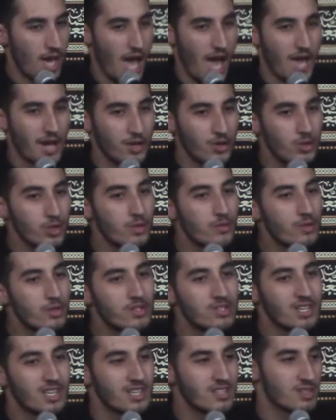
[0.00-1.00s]
And
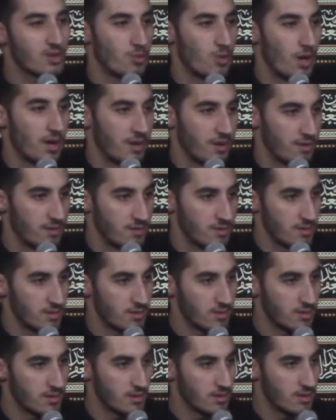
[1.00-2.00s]
university isn't one.
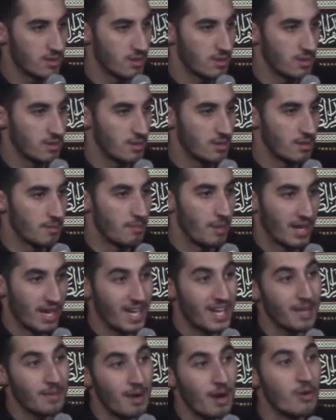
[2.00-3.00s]
But
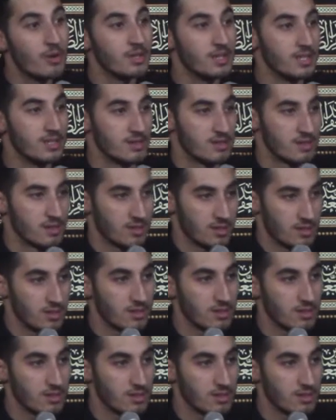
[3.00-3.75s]
getting married is.